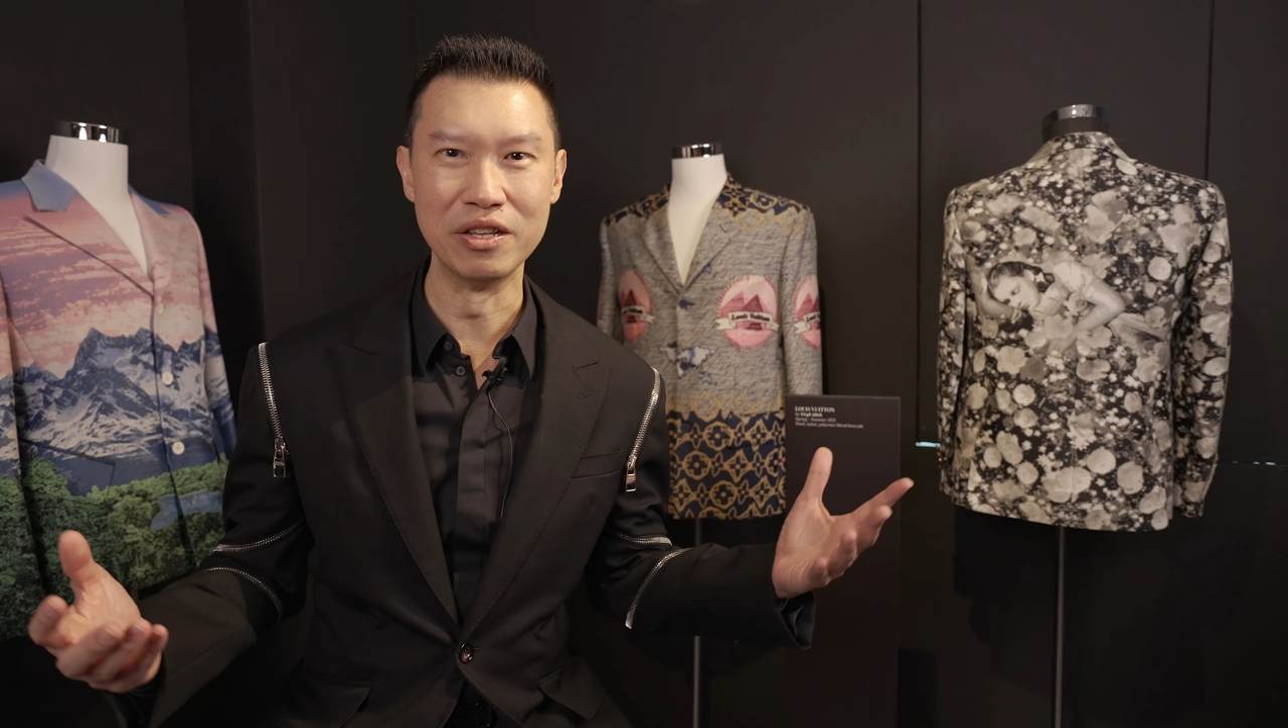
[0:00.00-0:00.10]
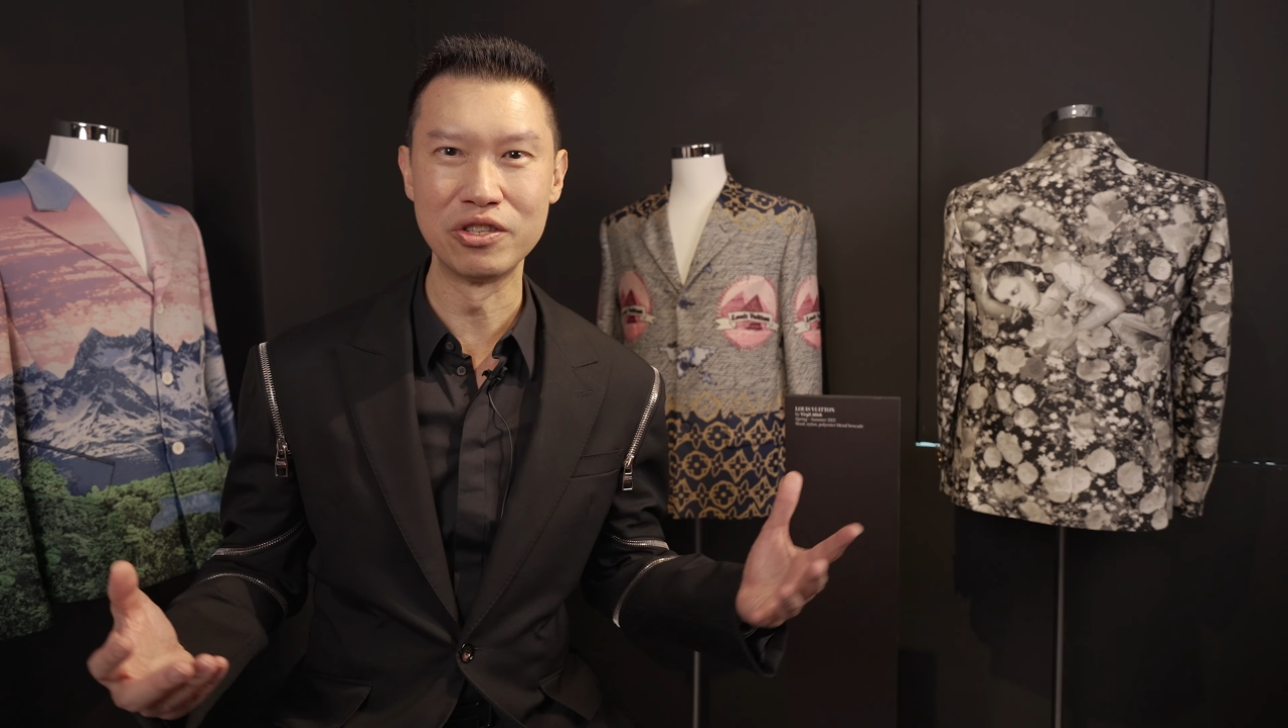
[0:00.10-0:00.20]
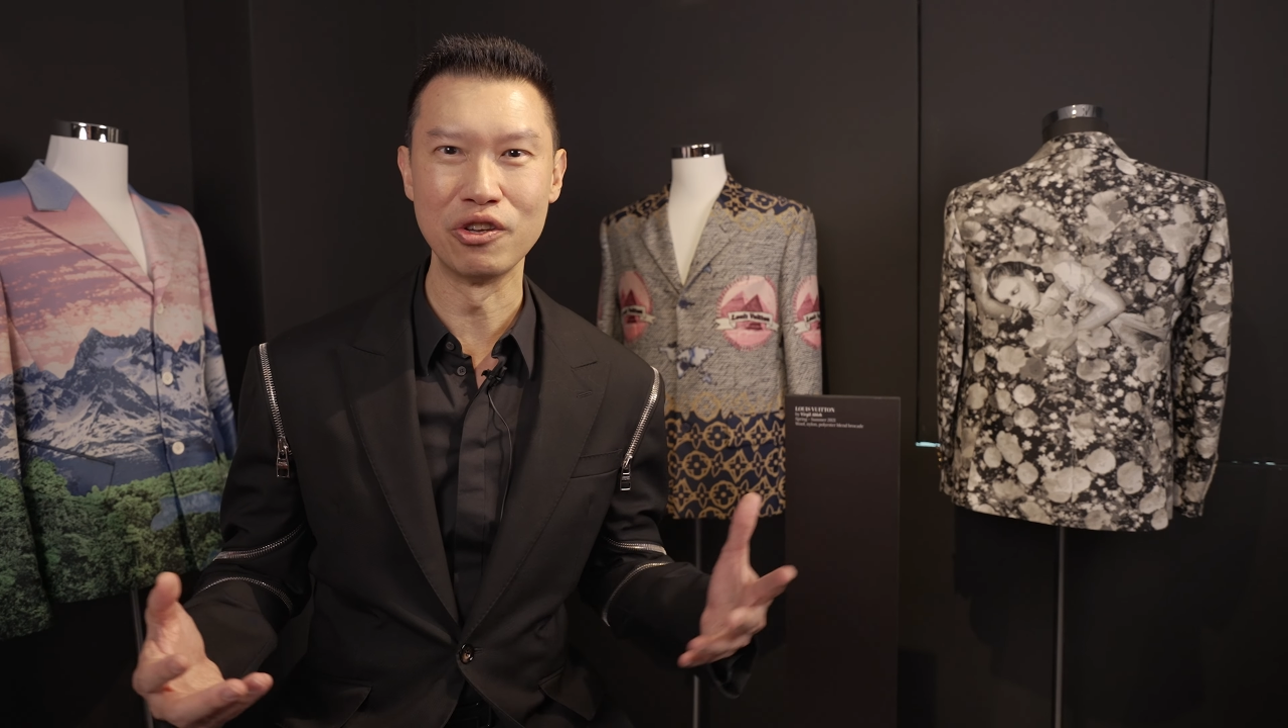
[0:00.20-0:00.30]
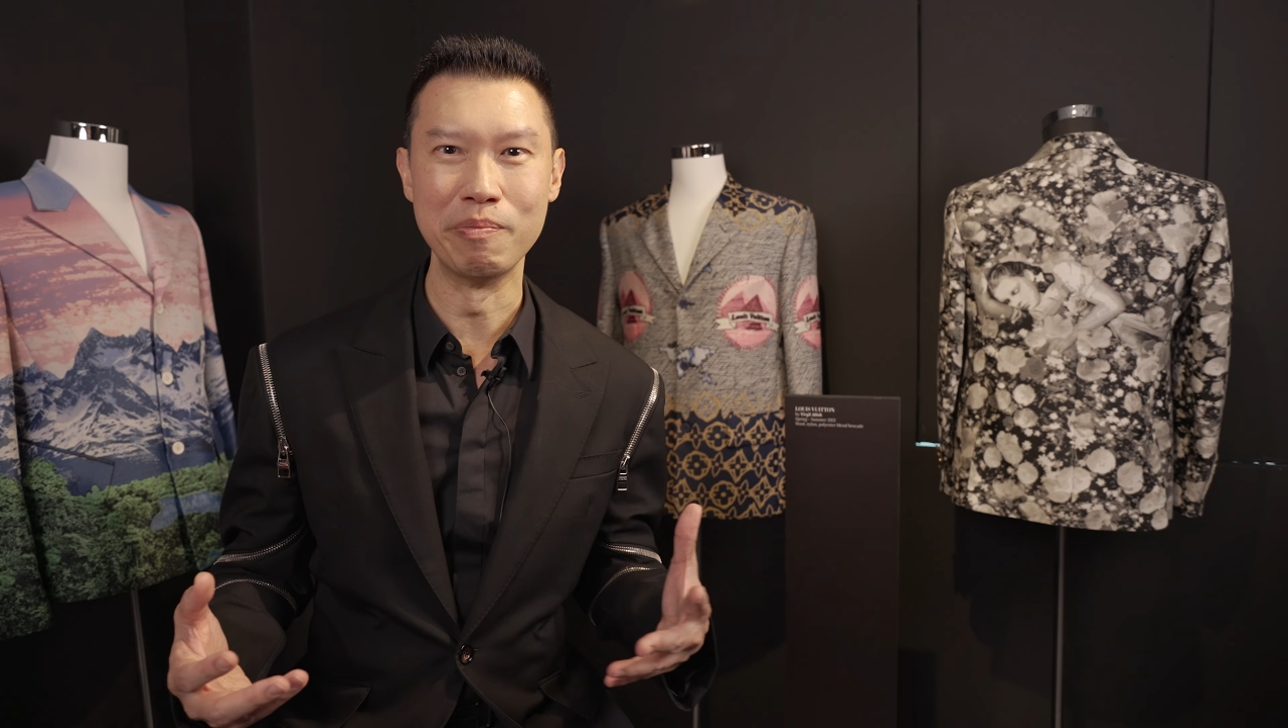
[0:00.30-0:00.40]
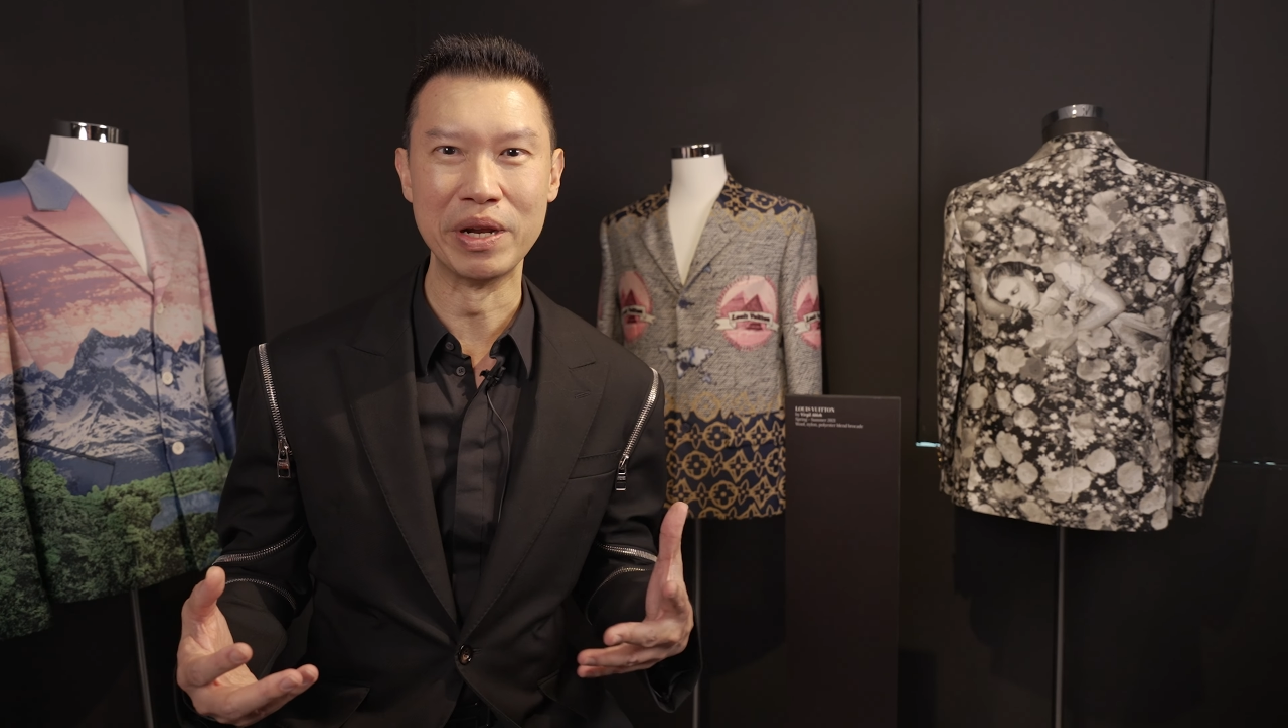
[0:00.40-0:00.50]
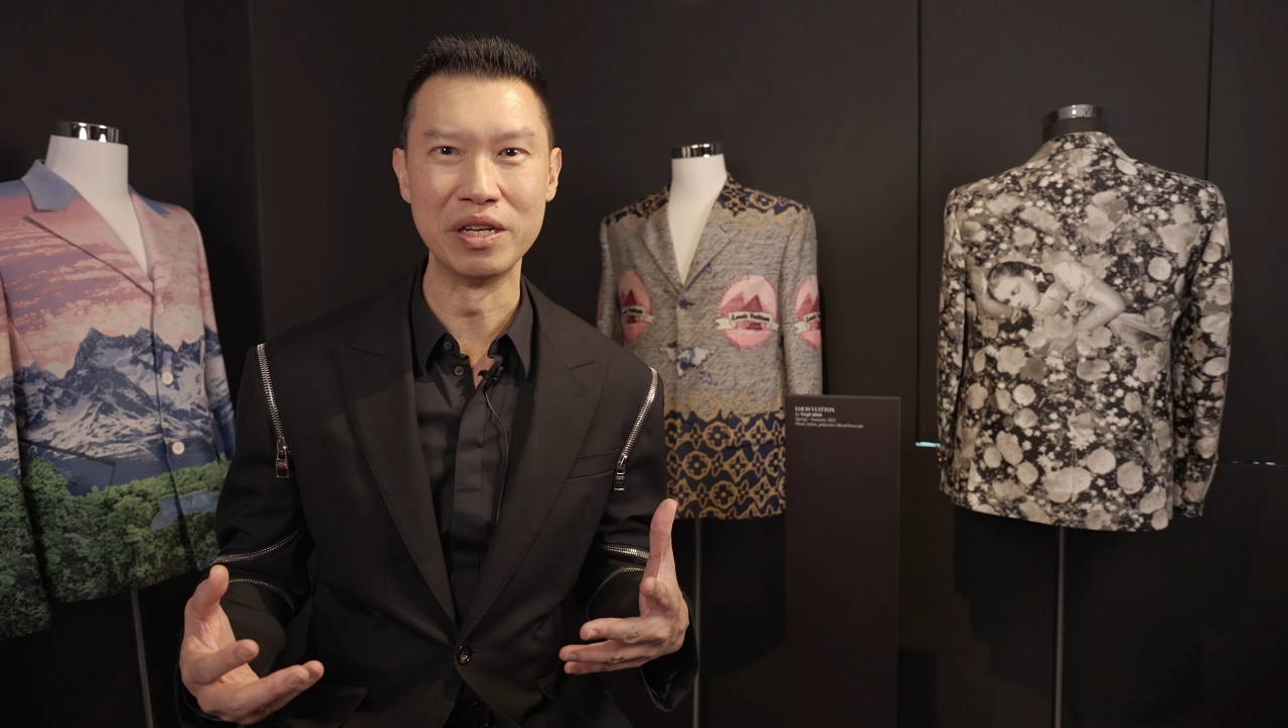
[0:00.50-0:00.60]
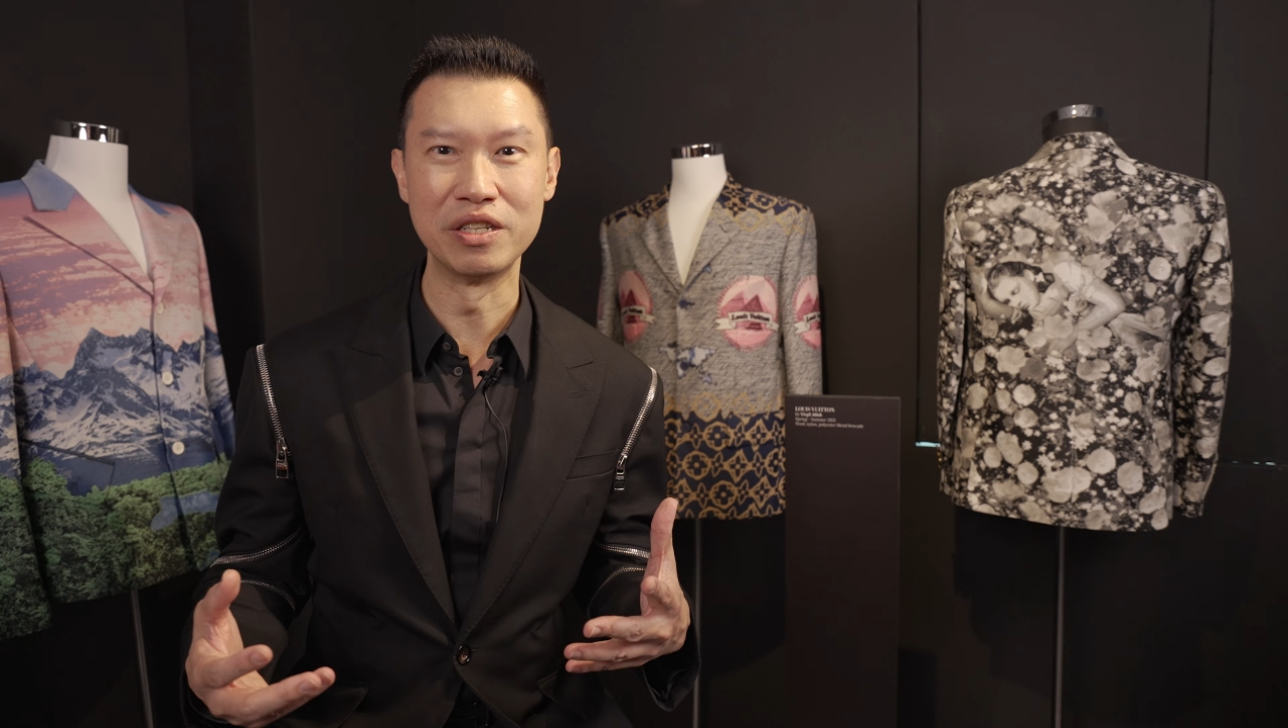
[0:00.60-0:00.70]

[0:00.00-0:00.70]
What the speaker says: in so many